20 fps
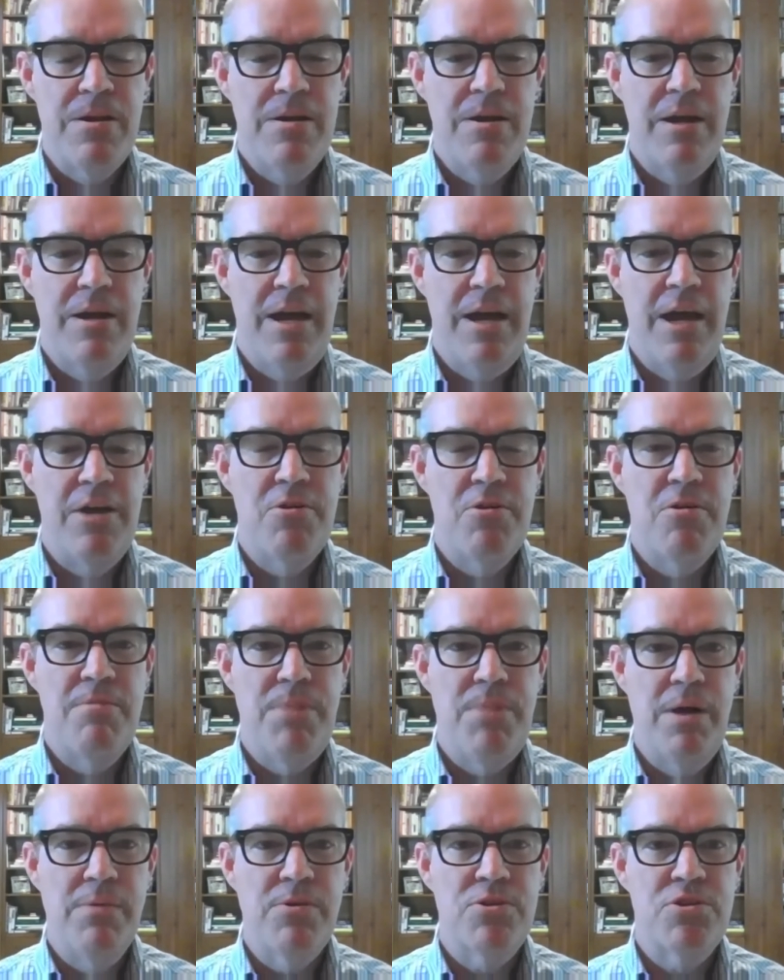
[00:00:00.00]
editor and
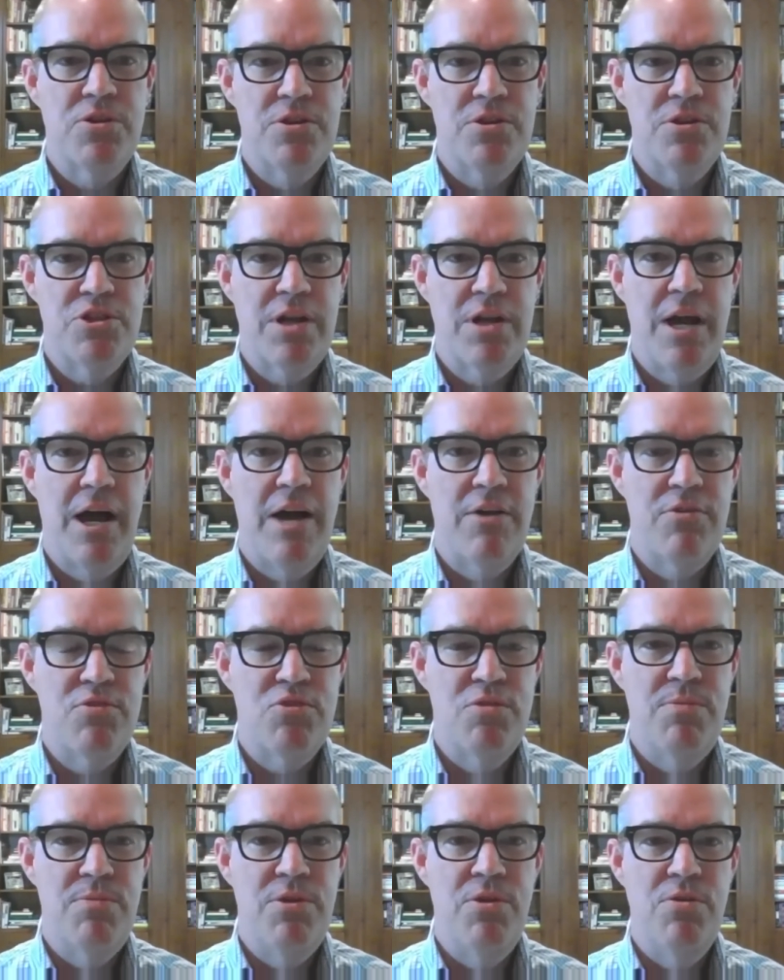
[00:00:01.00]
publisher of the Chicago
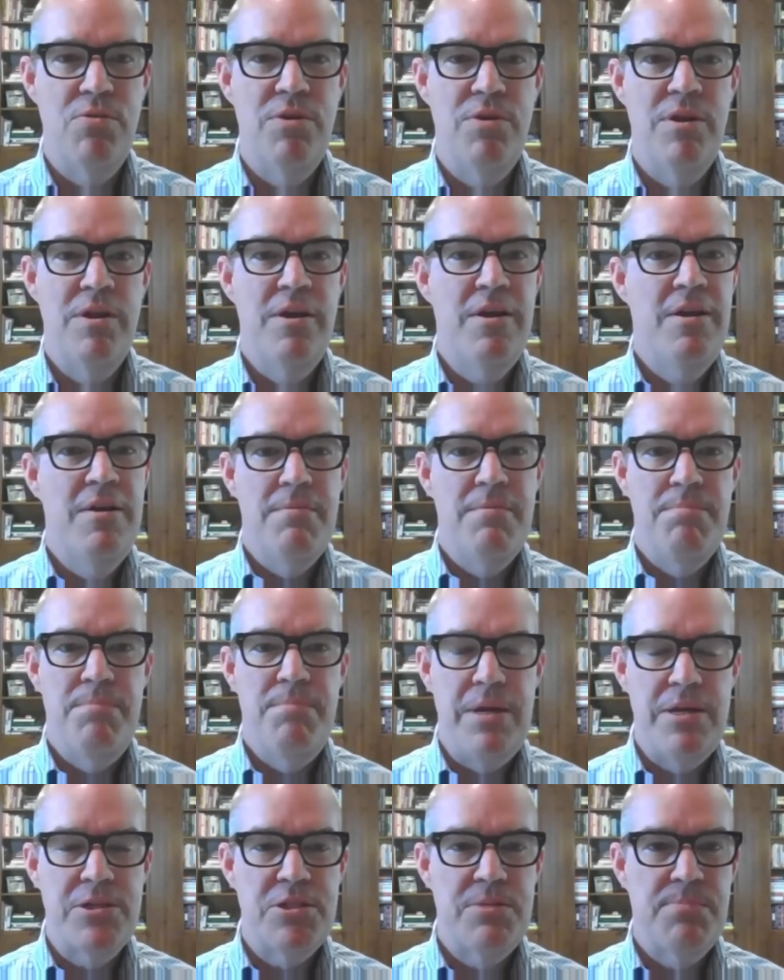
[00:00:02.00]
Tribune,
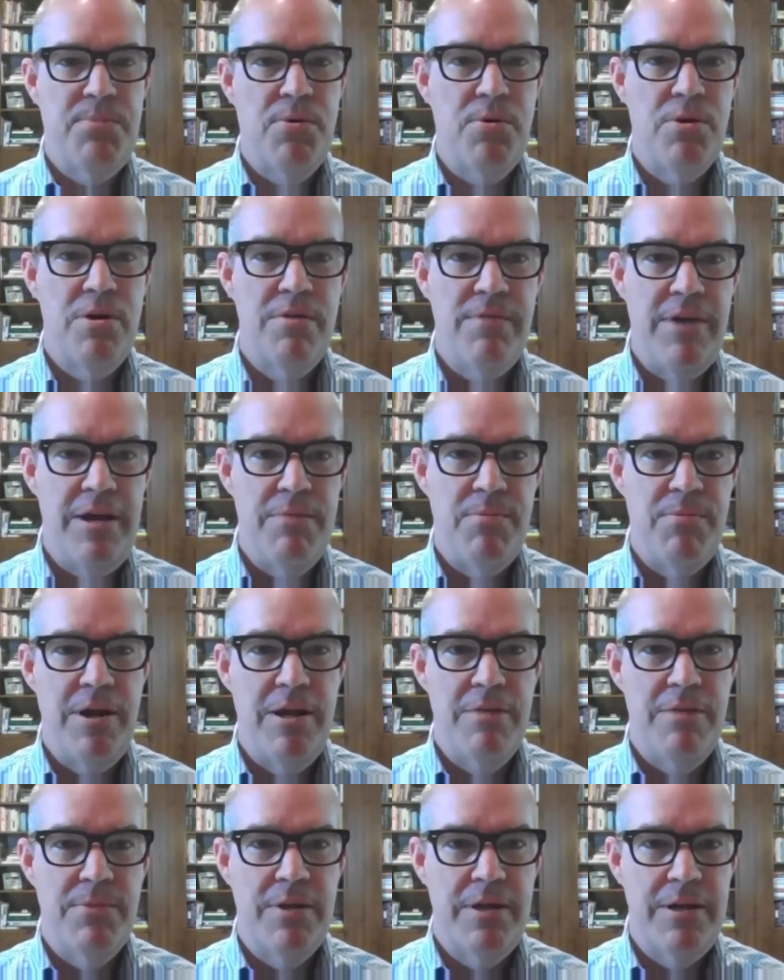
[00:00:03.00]
big supporter of
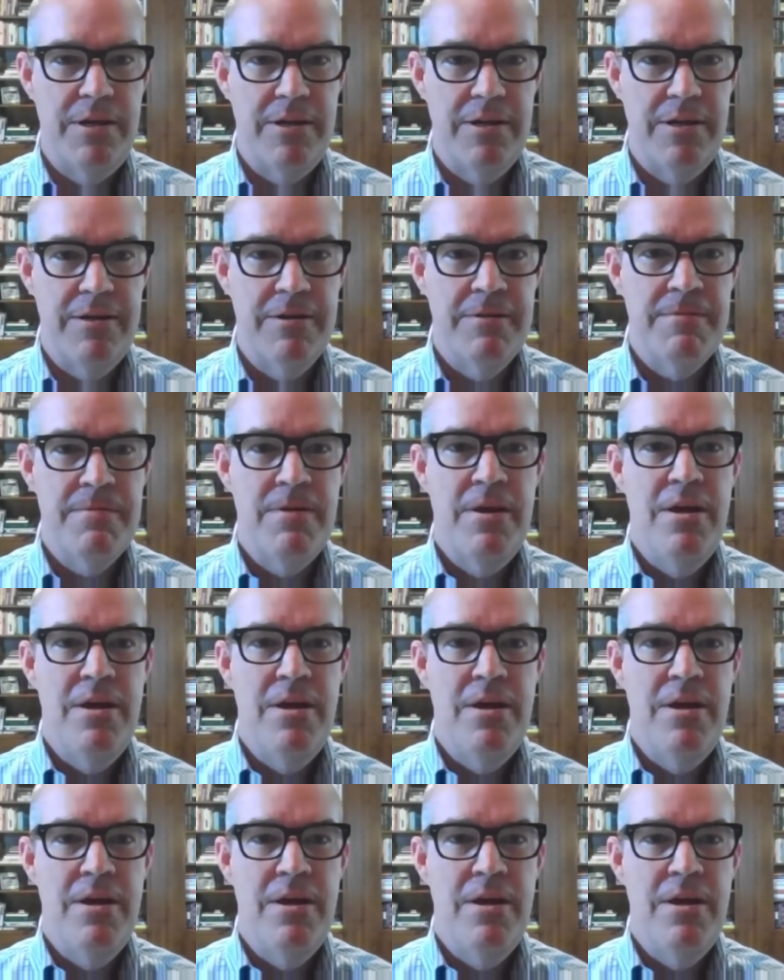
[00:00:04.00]
Abraham Lincoln.